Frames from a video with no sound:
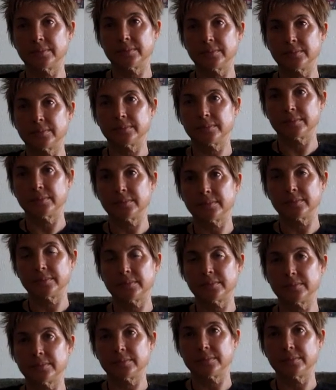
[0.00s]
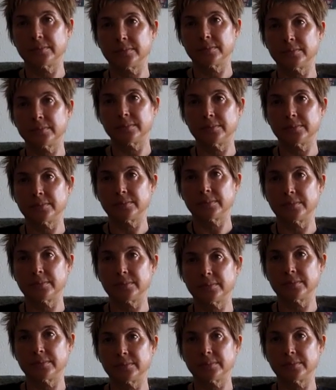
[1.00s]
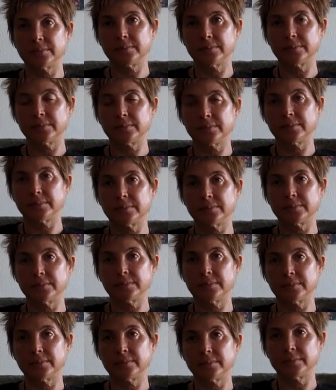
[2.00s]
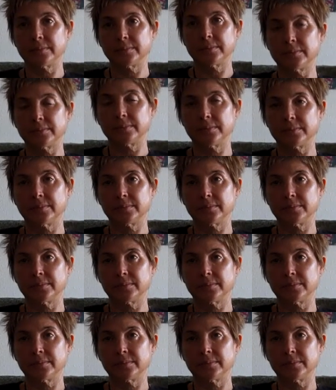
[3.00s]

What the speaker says: would be very different from those of